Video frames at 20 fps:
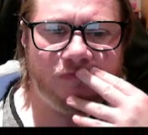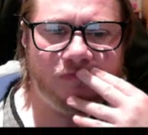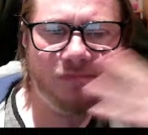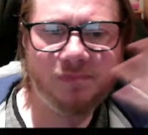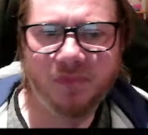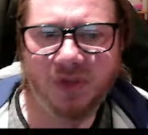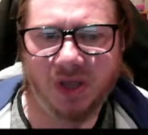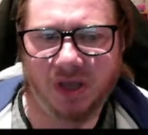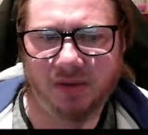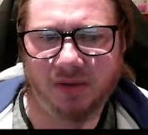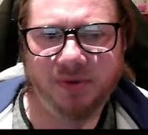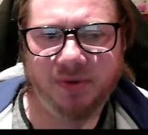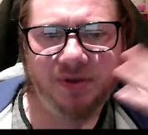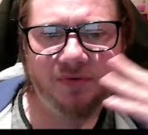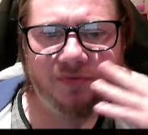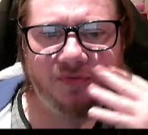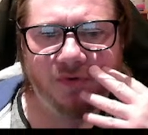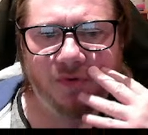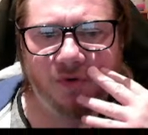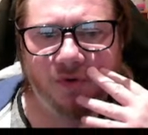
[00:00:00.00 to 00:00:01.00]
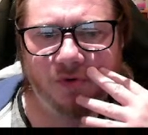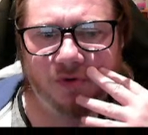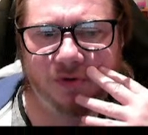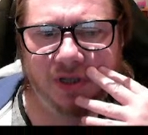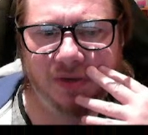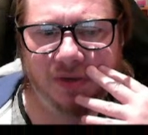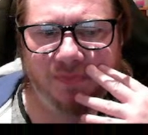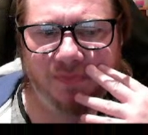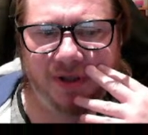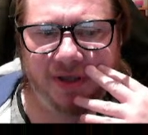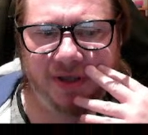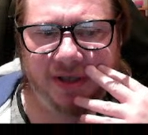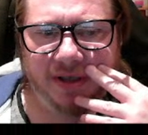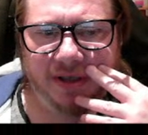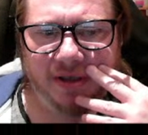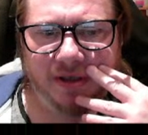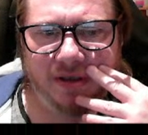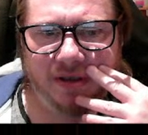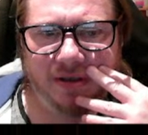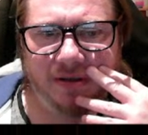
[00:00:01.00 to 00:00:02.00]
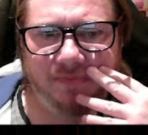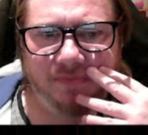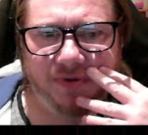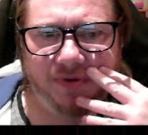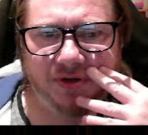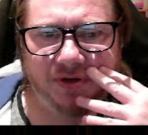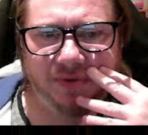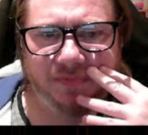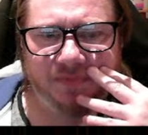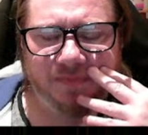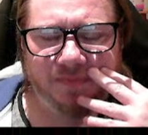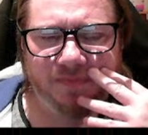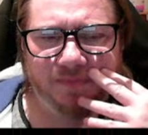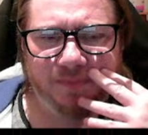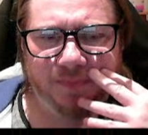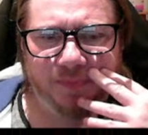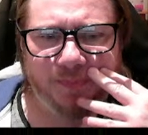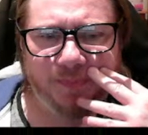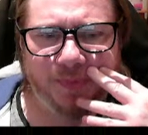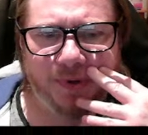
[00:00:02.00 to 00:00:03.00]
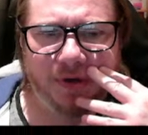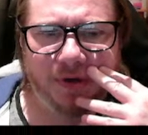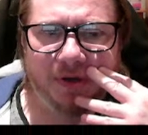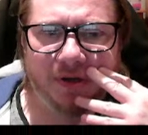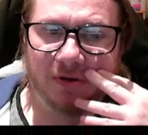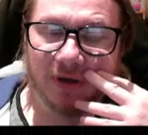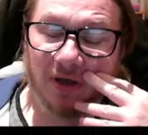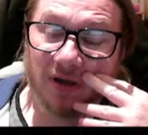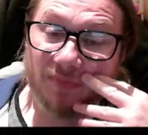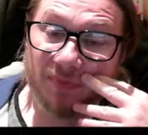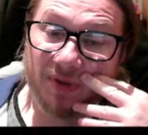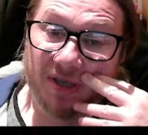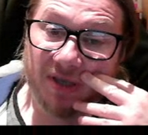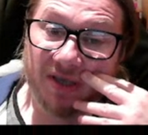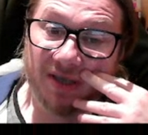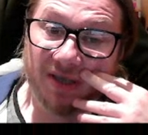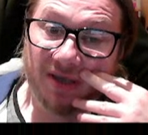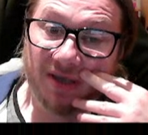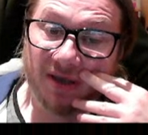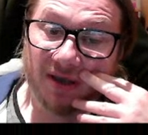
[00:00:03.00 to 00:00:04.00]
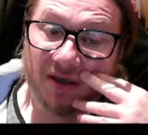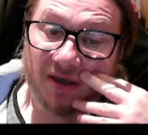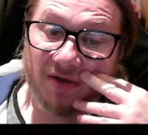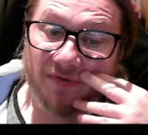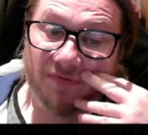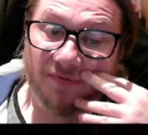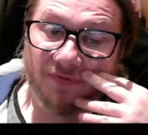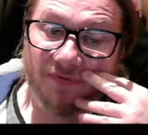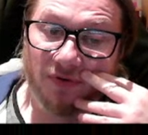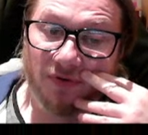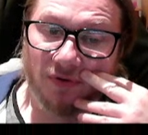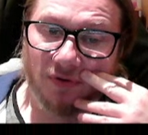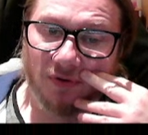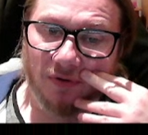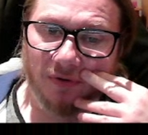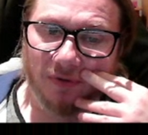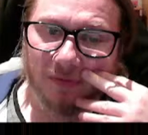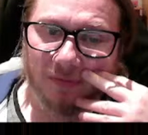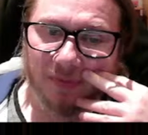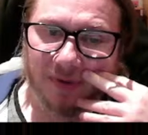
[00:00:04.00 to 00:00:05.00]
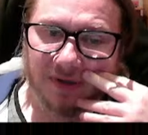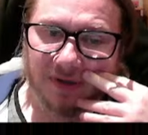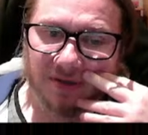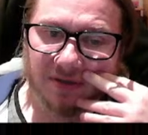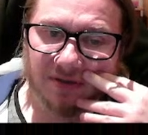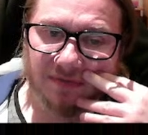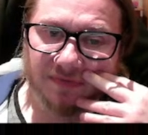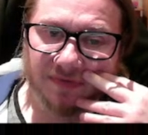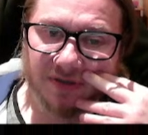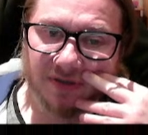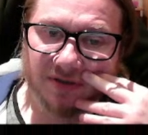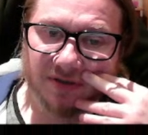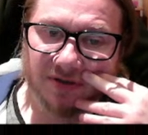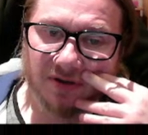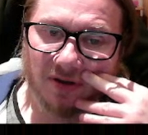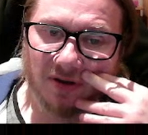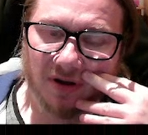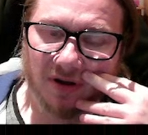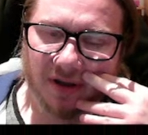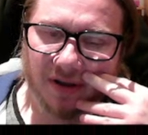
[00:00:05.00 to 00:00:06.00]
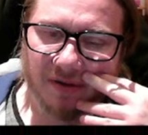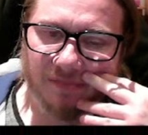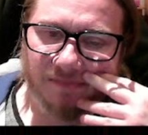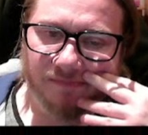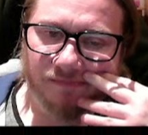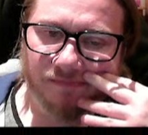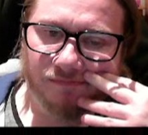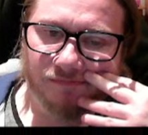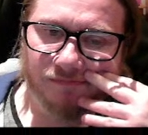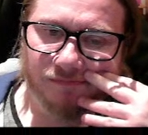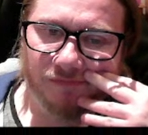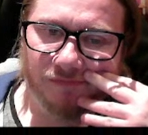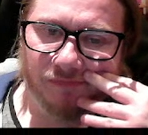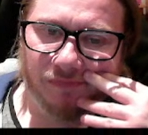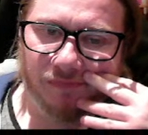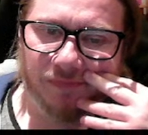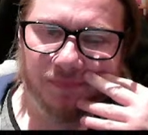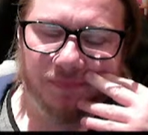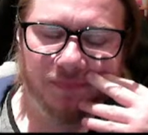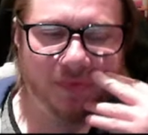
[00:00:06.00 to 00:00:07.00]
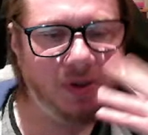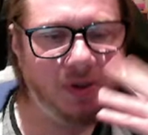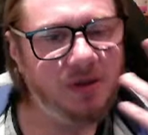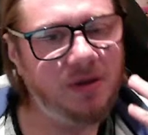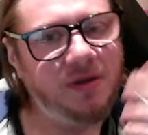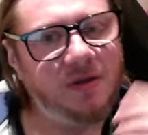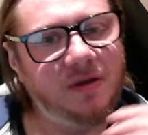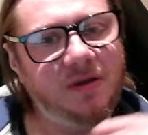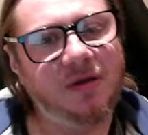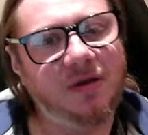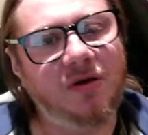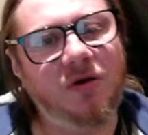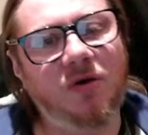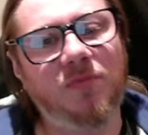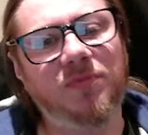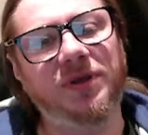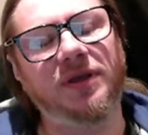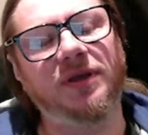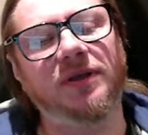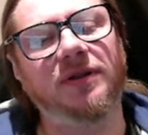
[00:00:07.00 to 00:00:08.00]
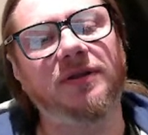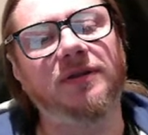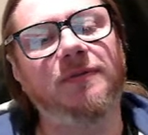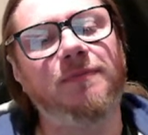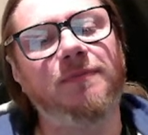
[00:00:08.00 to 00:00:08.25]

knight b4, they play bishop, but you gotta be careful because if this guy, hmm, complicated.